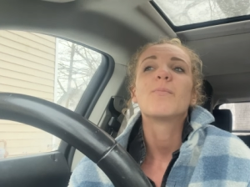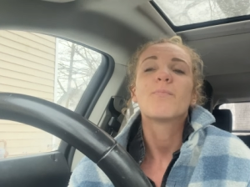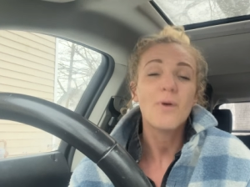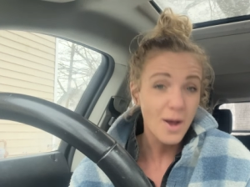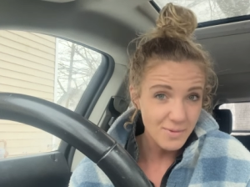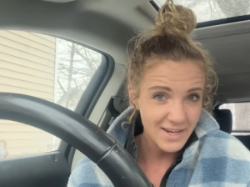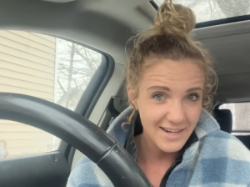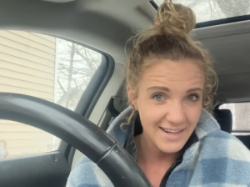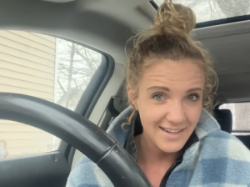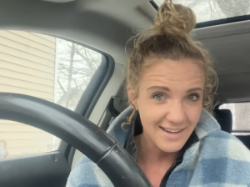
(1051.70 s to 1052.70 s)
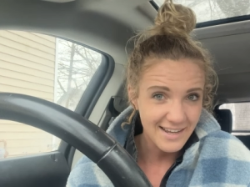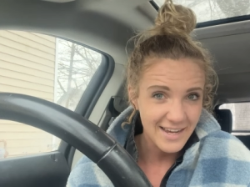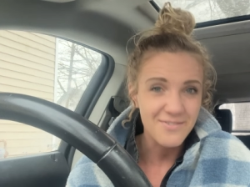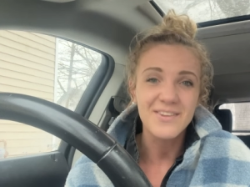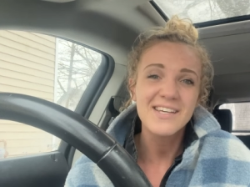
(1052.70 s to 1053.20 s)
probably going to get a lot of
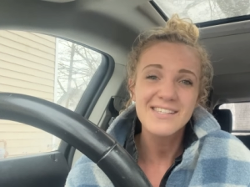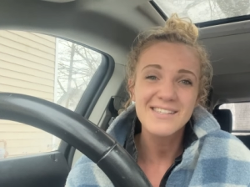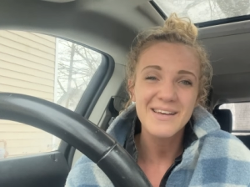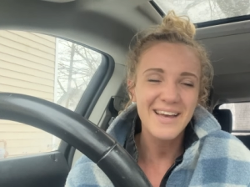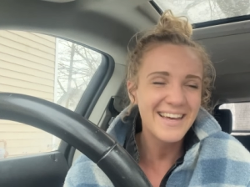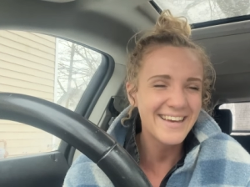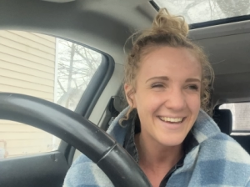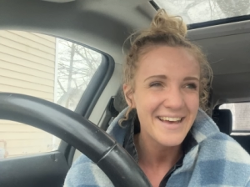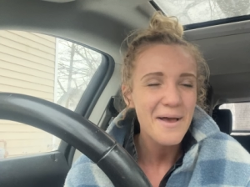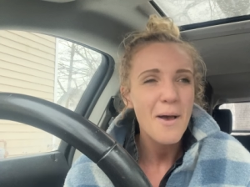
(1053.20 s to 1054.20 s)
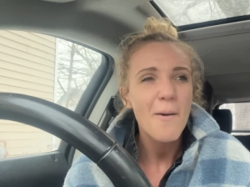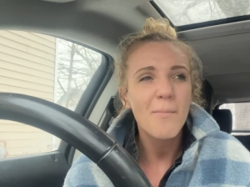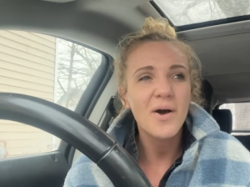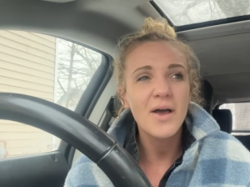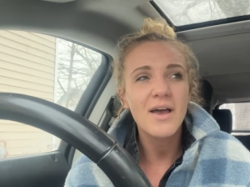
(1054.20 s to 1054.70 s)
hate for this,
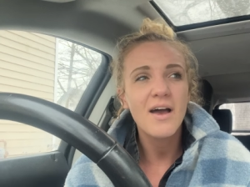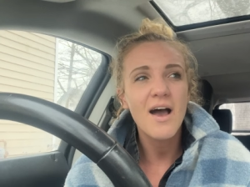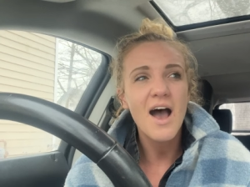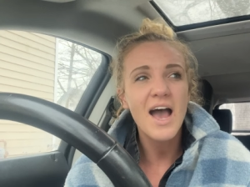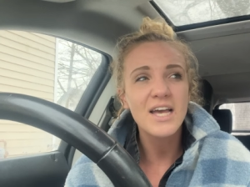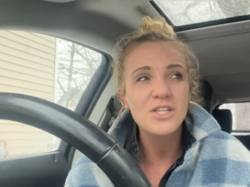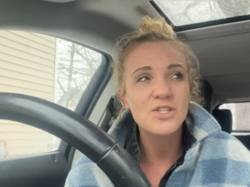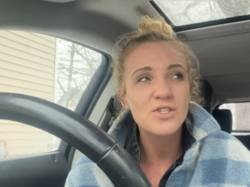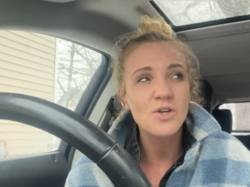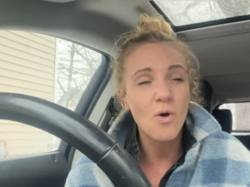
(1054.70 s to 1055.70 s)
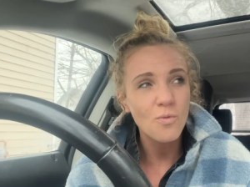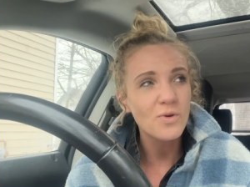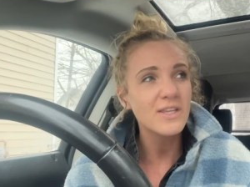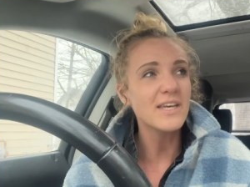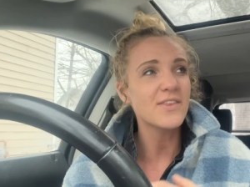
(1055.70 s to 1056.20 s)
but I don't
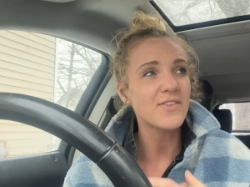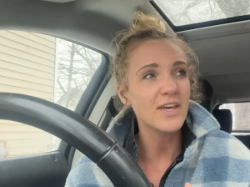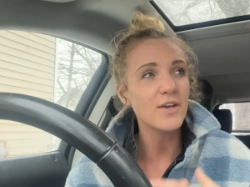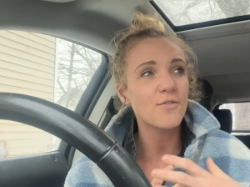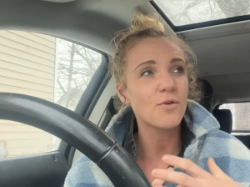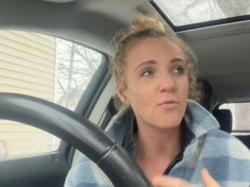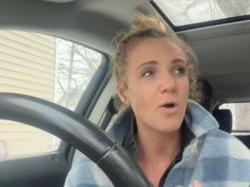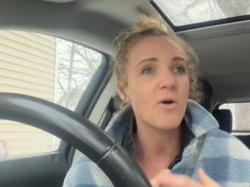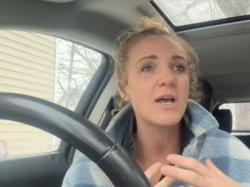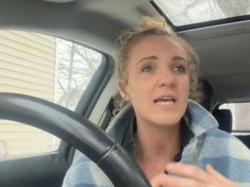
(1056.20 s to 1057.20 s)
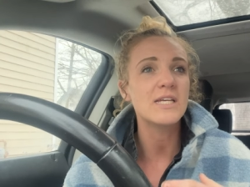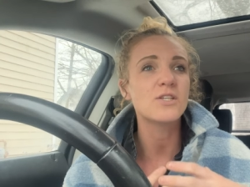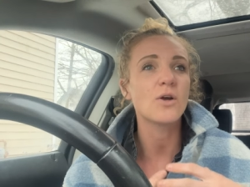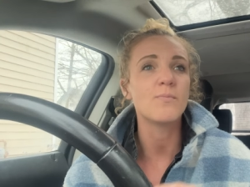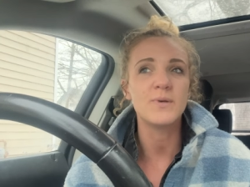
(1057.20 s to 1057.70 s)
really think varroa is
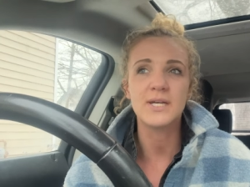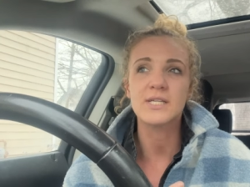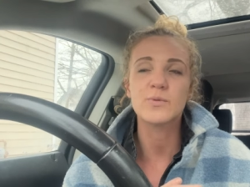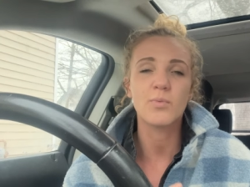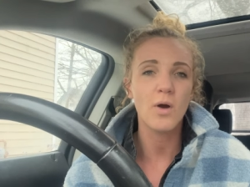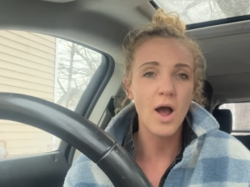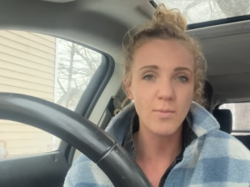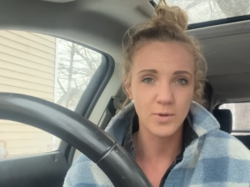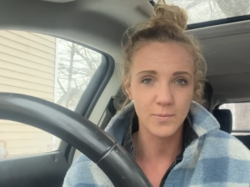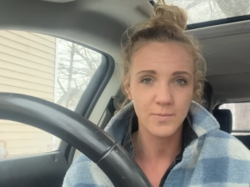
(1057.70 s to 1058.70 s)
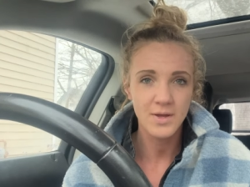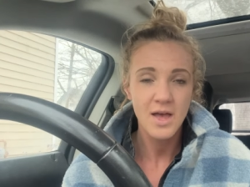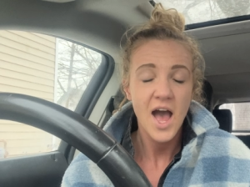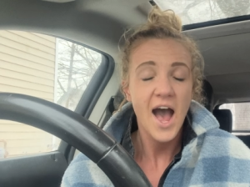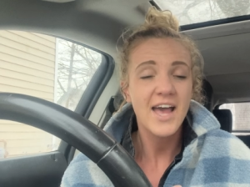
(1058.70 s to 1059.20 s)
our biggest problem.
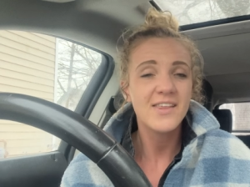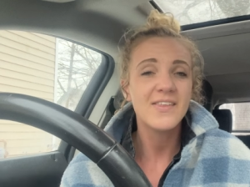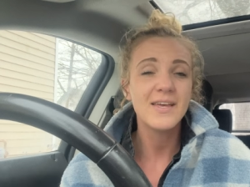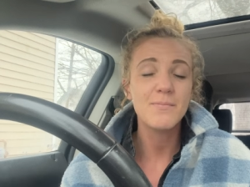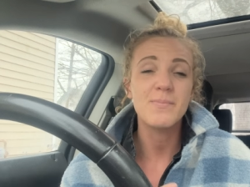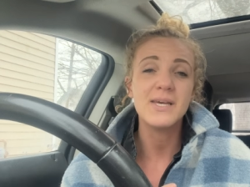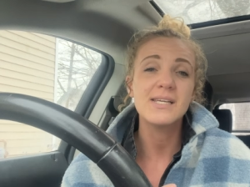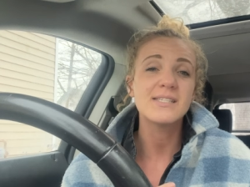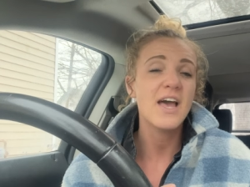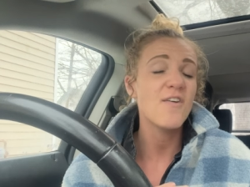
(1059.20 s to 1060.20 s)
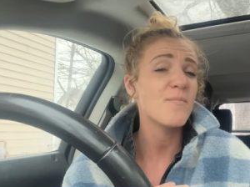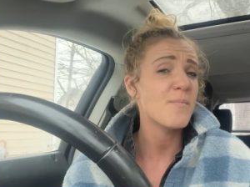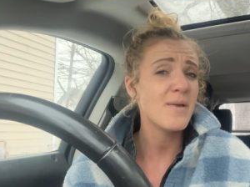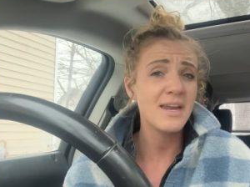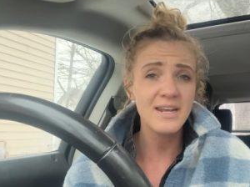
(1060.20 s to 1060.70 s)
I think bees have
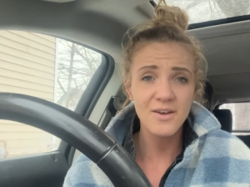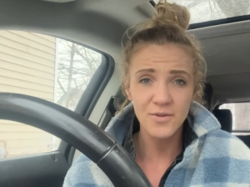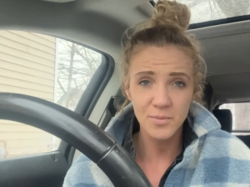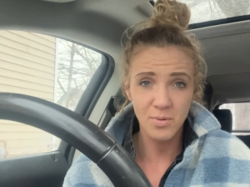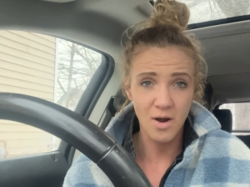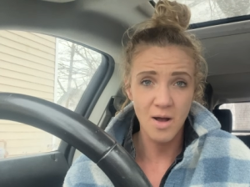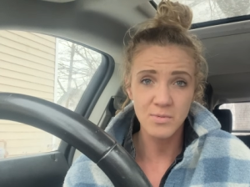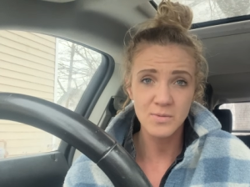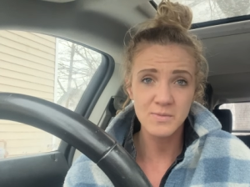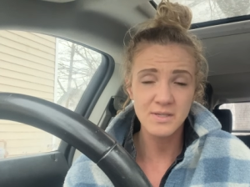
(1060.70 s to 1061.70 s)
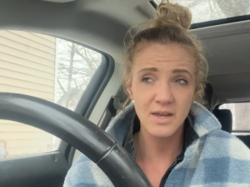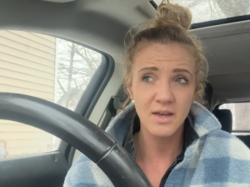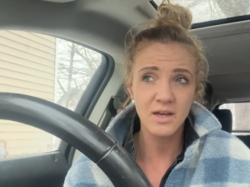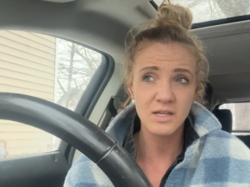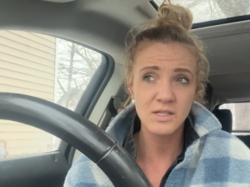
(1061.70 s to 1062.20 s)
many other problems,
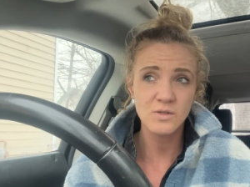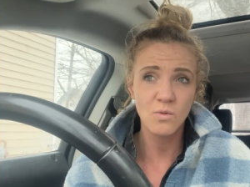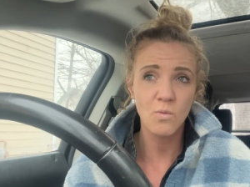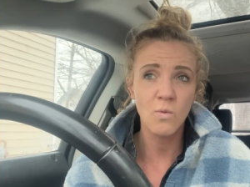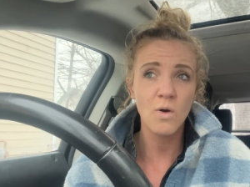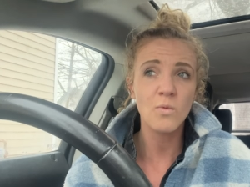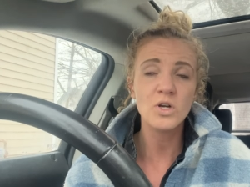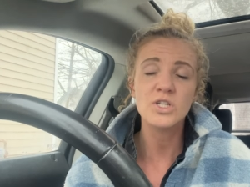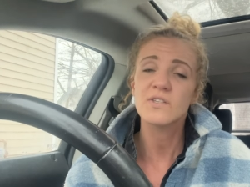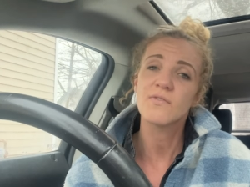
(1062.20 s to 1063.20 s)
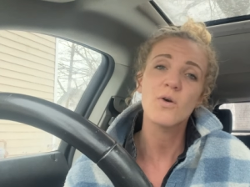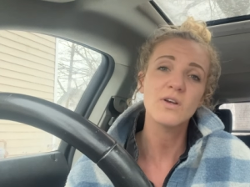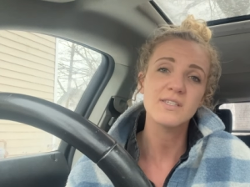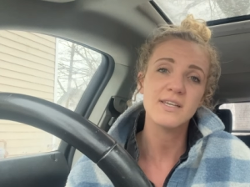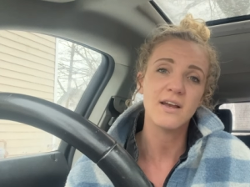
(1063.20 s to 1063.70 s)
and what we're just
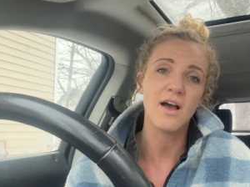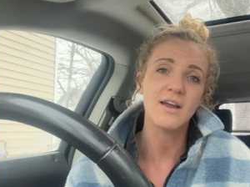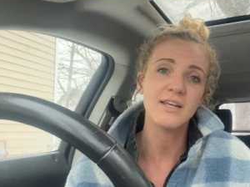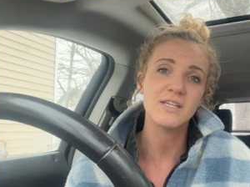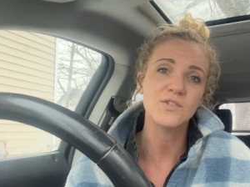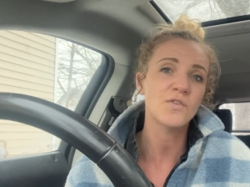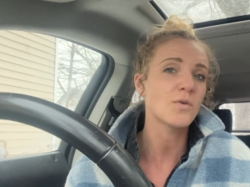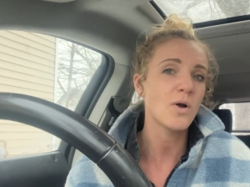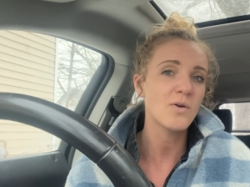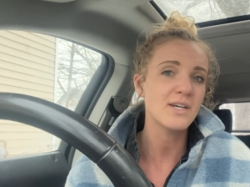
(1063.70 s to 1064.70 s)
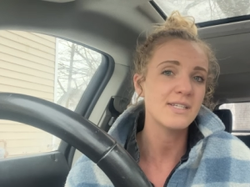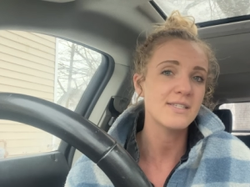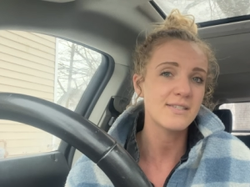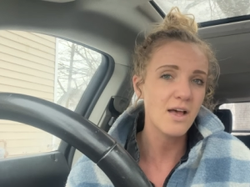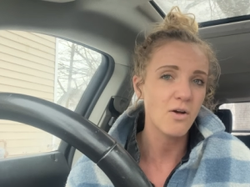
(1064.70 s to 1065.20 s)
focusing on is varroa
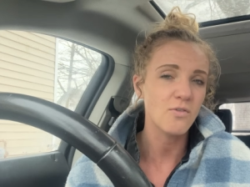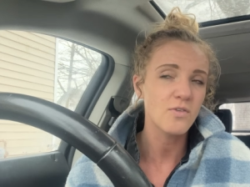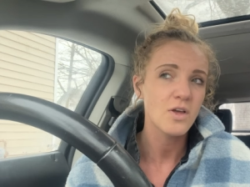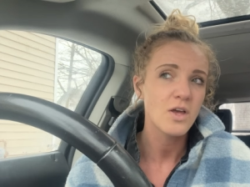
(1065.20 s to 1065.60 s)
itself.